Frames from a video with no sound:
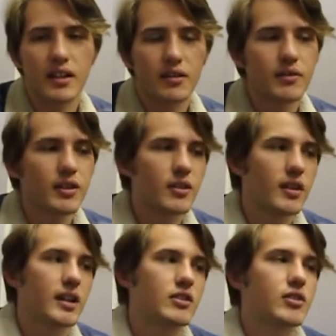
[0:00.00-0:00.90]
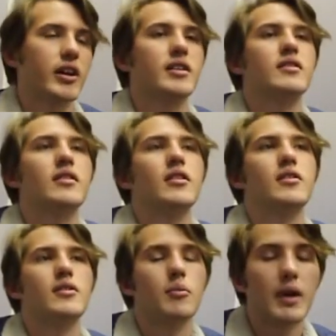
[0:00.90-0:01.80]
any video that I tried
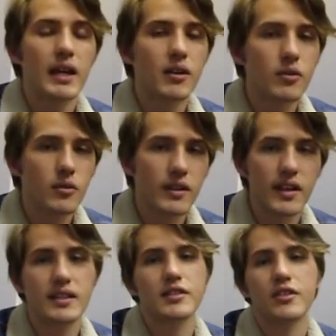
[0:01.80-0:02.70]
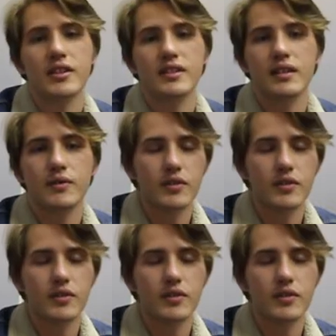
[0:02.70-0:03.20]
to make in that series,